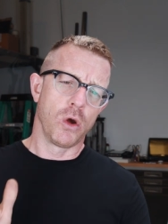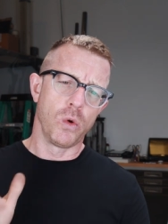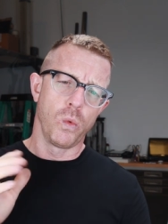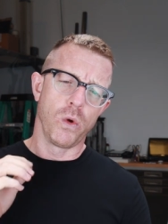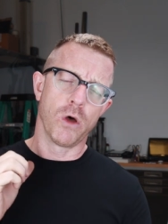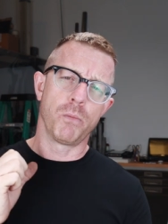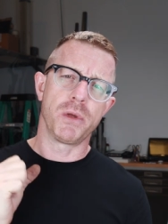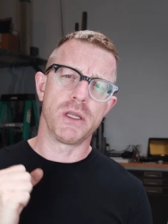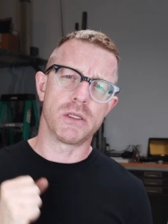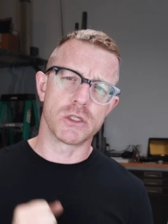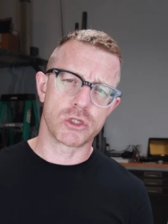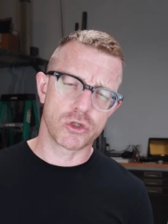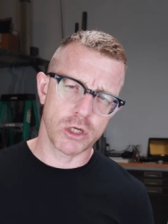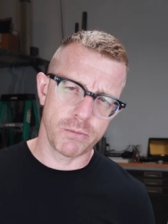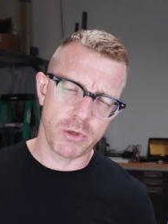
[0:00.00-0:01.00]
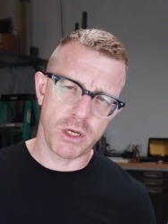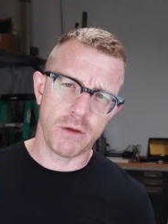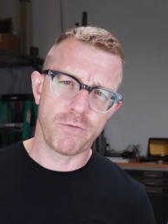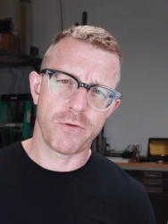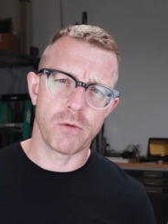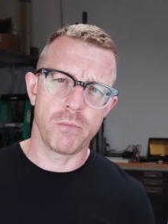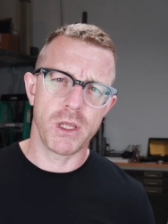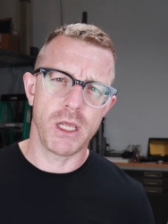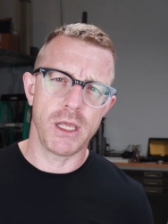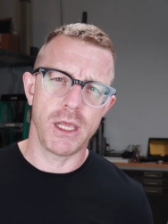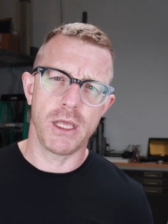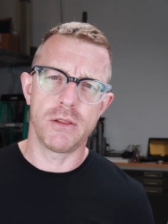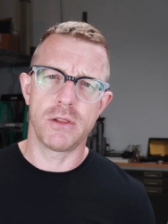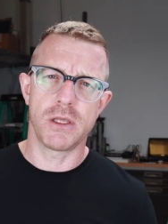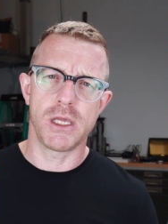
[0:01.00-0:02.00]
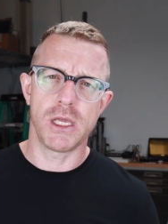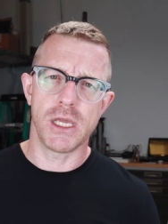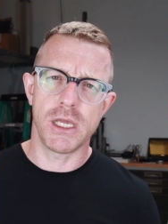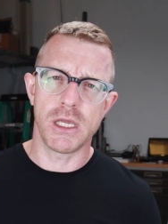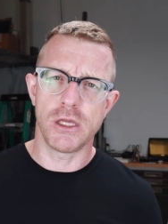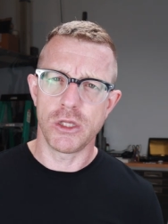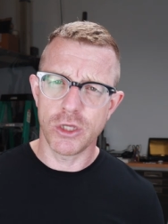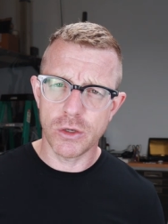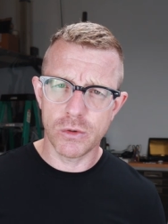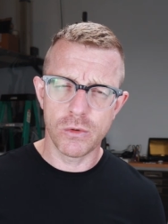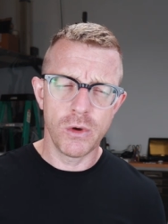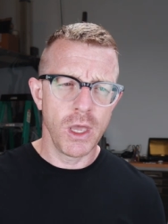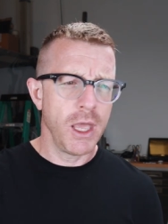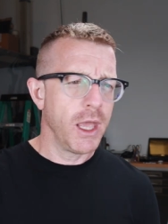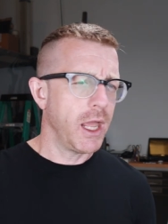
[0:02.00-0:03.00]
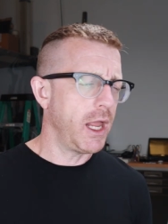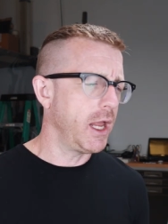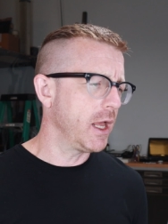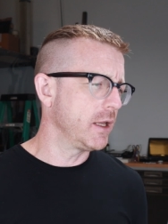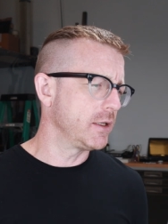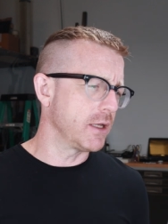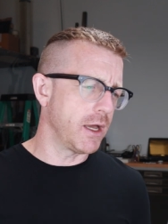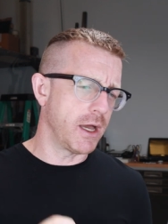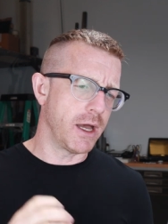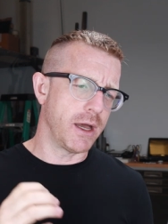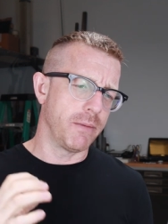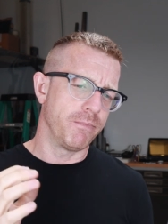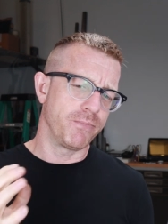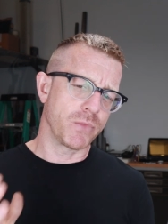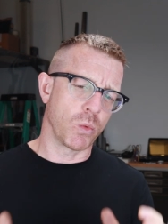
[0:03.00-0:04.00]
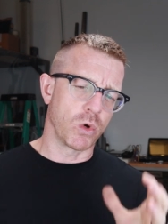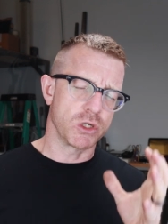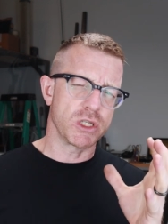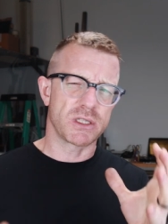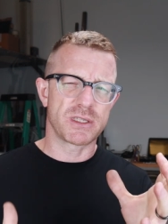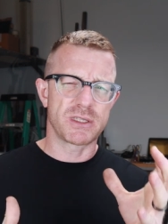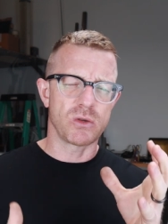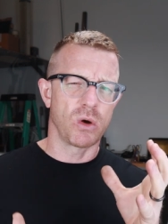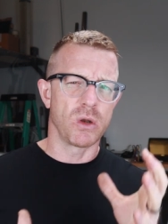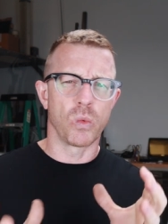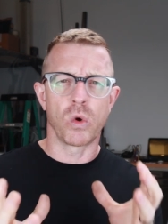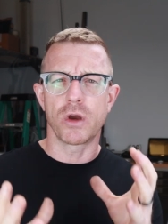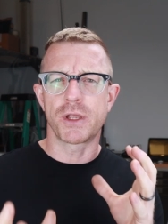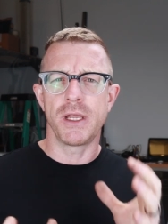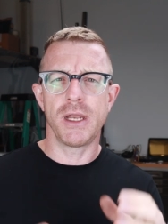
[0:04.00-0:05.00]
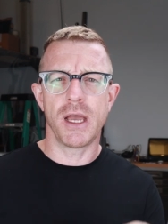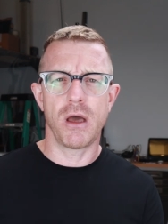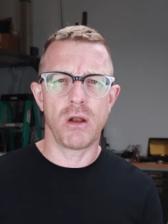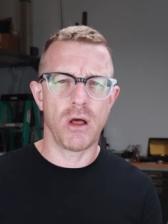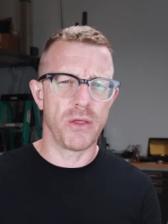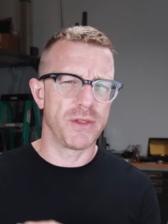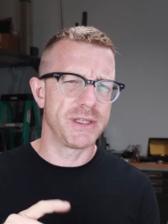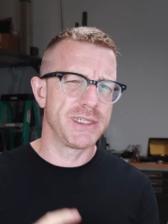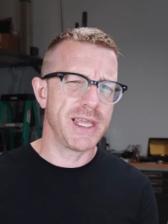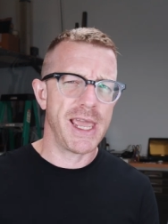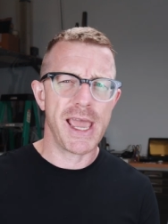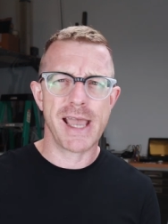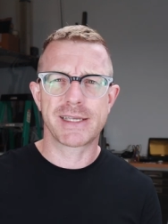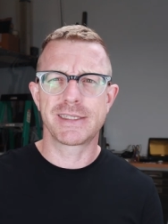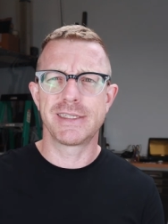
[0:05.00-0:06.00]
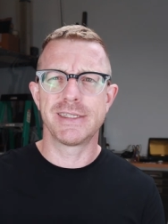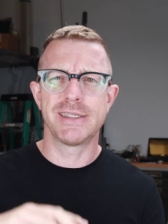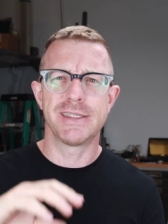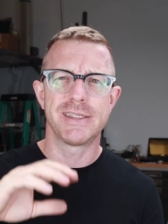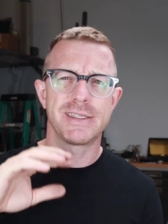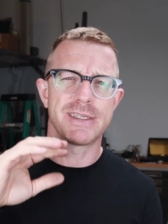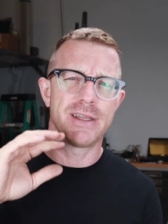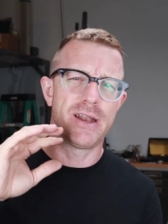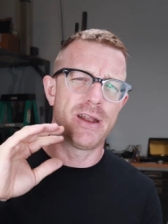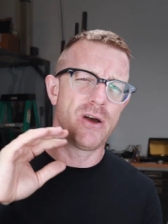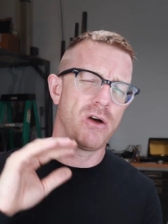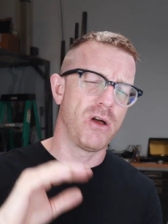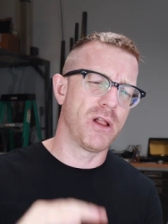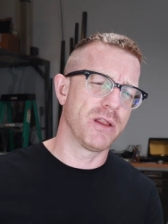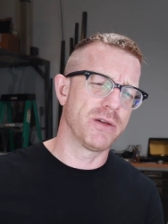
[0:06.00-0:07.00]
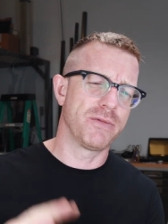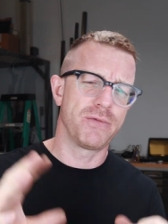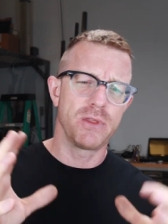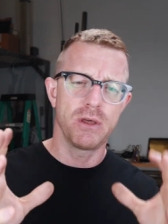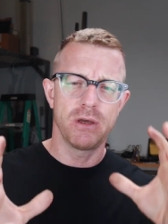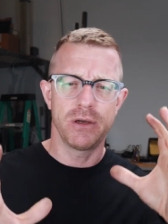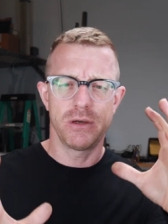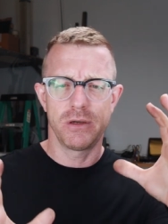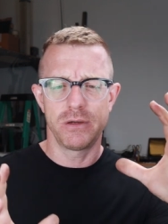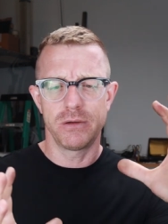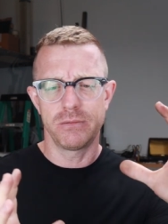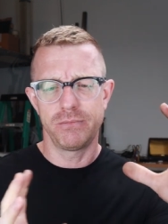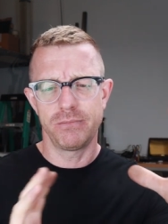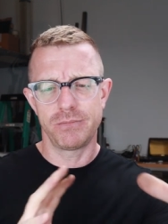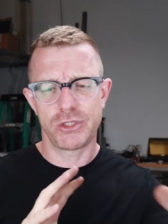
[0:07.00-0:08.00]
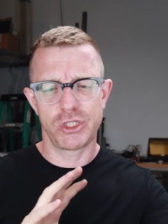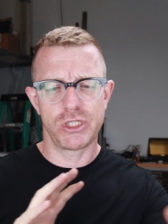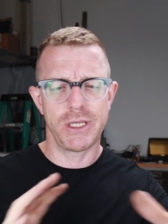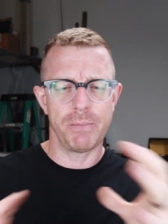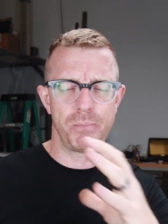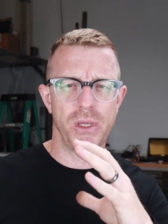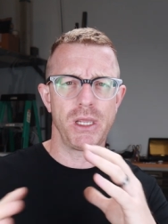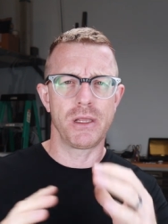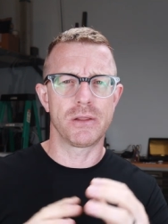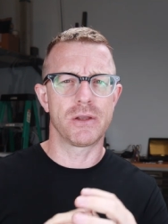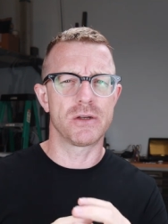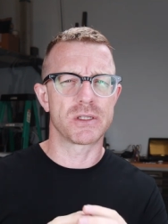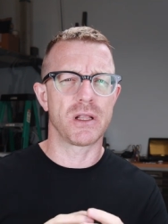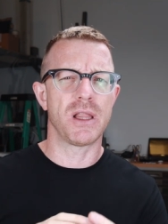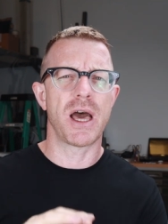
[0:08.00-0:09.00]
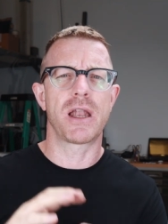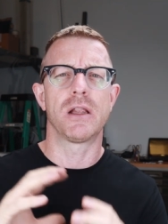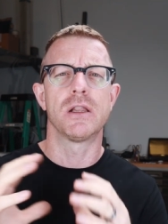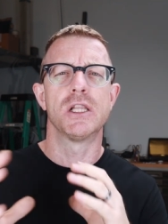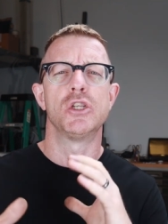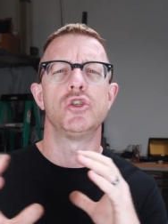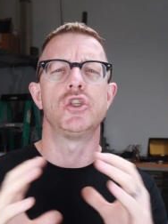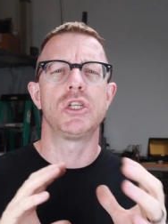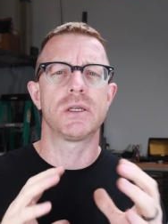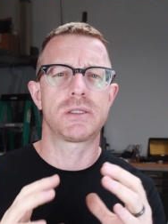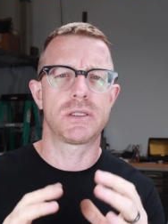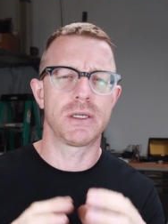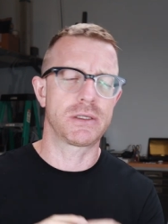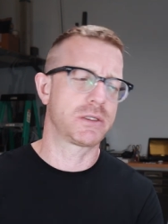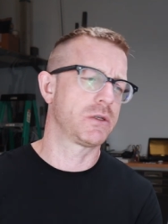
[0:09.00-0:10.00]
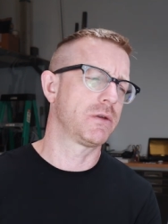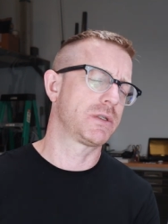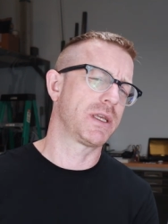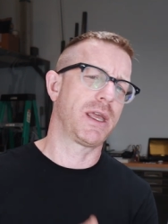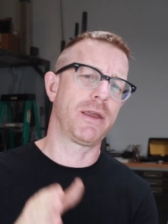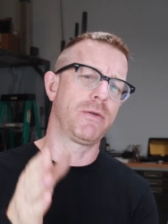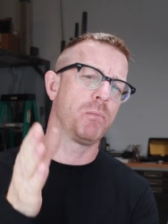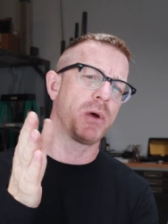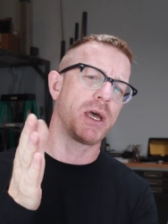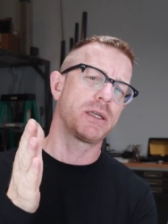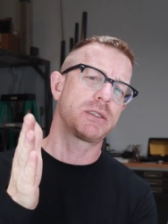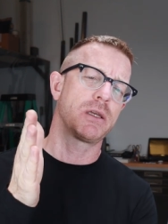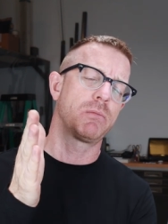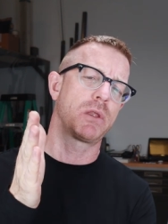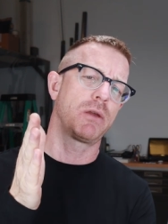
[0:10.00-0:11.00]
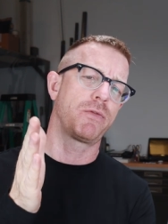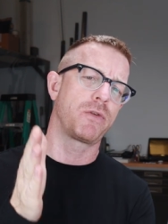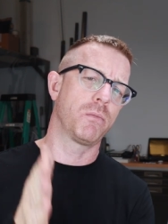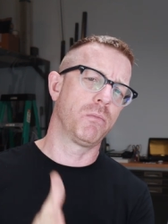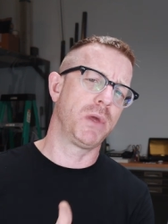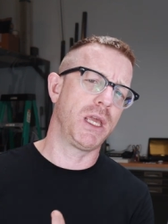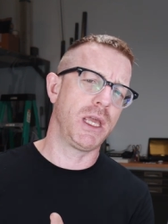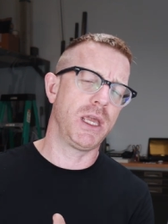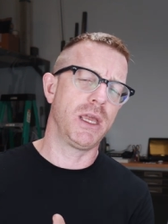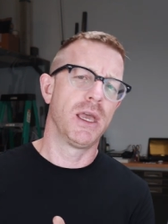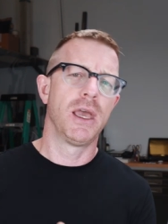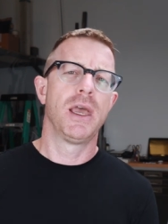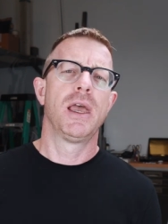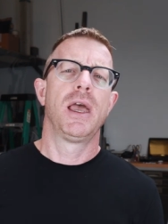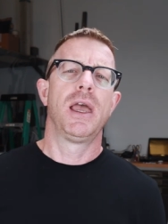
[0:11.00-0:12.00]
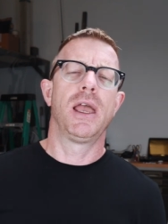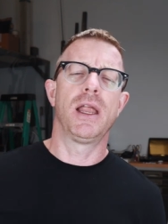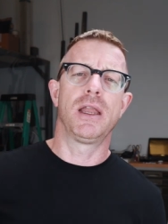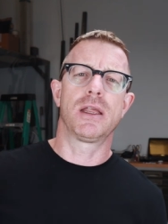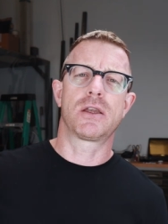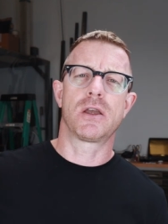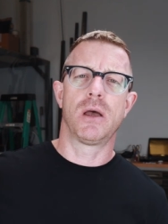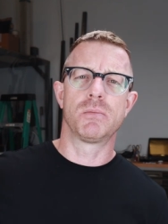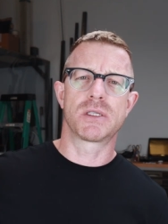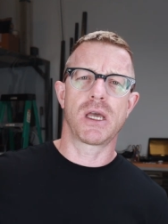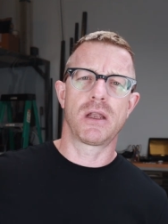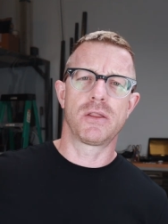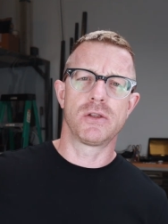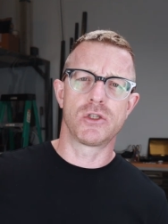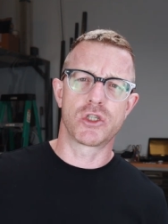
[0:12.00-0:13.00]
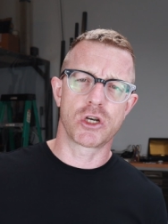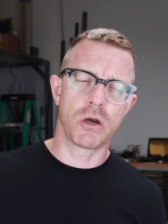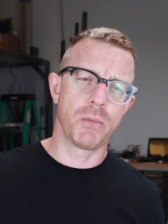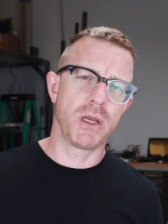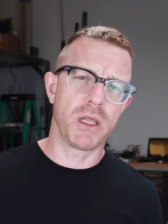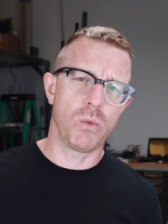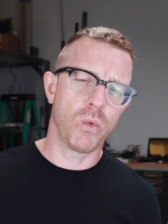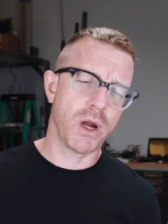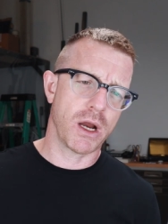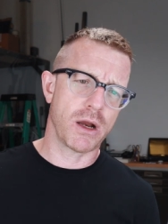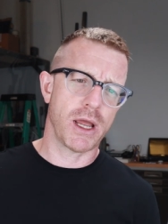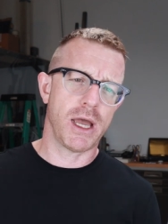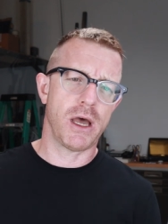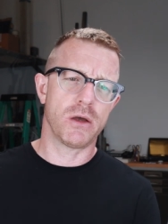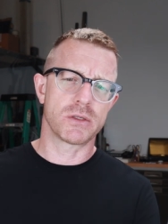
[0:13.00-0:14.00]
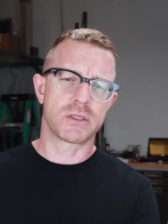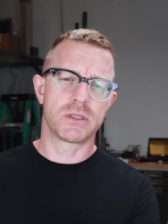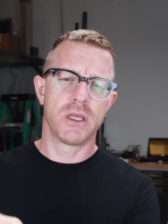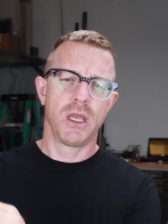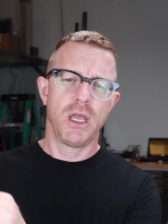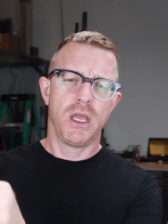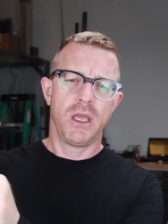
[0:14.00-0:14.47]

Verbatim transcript: who will be distributing for me in the EU. And um, we're just sort of working out all the taxes and all of the shipping. There's a lot of logistics. So, say, buy something from me and it comes out of the Germany warehouse